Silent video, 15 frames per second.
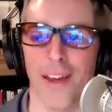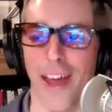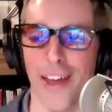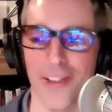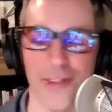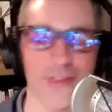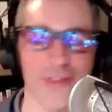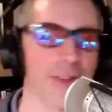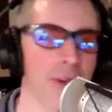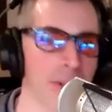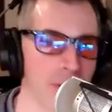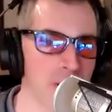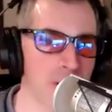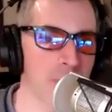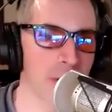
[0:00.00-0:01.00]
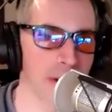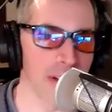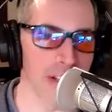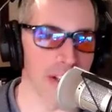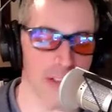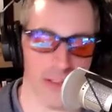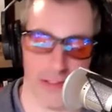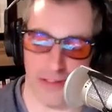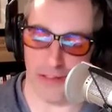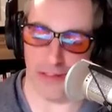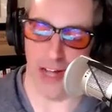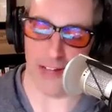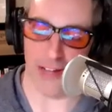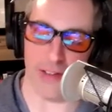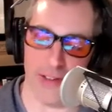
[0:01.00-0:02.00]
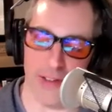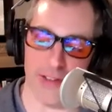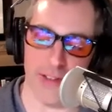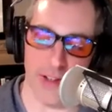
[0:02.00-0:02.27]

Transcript: And usually during those periods, doctors,